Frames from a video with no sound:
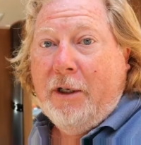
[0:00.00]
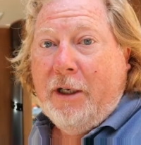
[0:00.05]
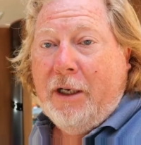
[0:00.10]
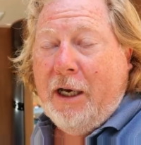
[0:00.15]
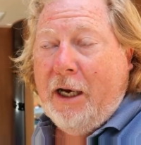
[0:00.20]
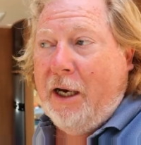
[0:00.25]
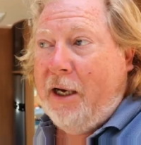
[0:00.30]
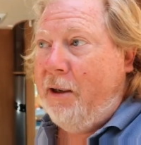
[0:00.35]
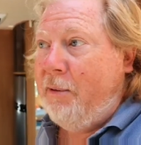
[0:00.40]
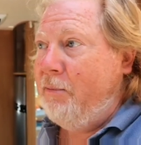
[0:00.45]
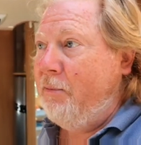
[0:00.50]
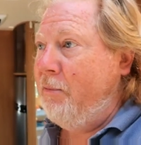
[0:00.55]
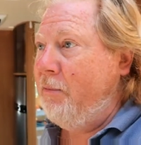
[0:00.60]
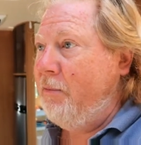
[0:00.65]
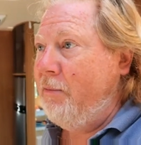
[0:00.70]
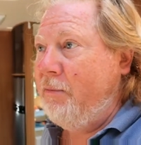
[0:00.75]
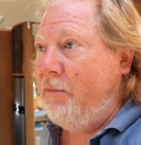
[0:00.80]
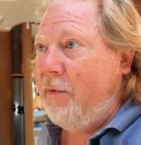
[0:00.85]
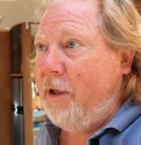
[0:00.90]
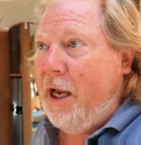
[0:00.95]
um,
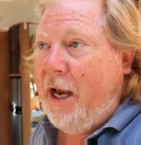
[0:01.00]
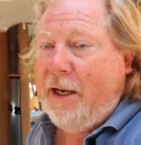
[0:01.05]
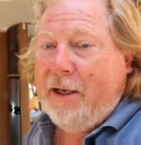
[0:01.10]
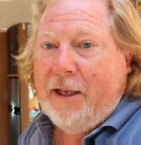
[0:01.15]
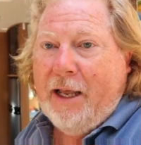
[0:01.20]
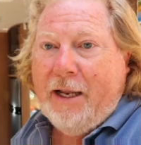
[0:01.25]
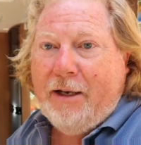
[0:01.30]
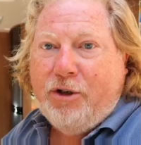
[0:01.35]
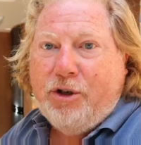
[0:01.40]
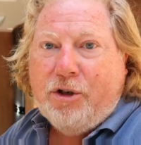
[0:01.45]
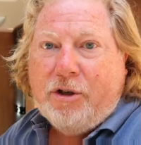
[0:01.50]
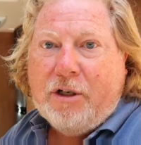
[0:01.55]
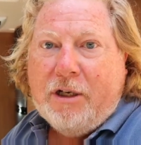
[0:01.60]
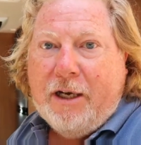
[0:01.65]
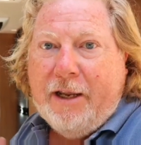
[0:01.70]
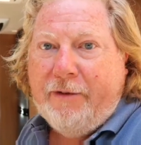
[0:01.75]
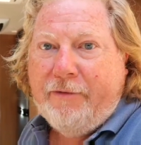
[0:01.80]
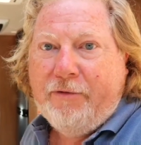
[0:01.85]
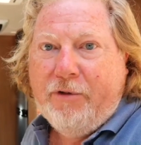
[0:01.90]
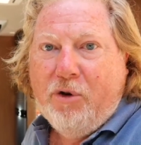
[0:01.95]
and then just
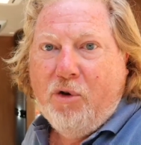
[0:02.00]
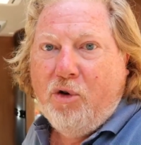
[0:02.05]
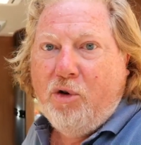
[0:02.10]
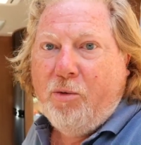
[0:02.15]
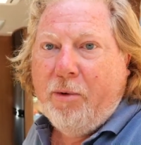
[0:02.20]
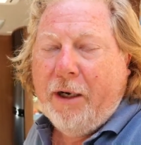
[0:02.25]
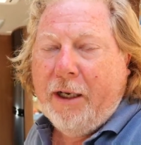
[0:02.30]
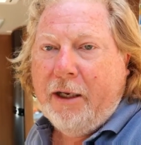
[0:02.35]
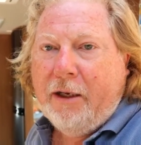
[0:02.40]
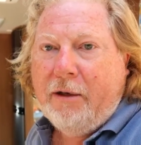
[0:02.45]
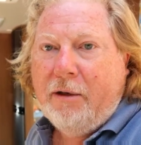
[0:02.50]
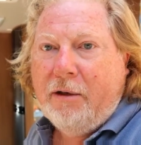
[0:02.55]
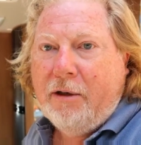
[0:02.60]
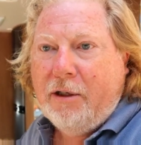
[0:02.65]
live normally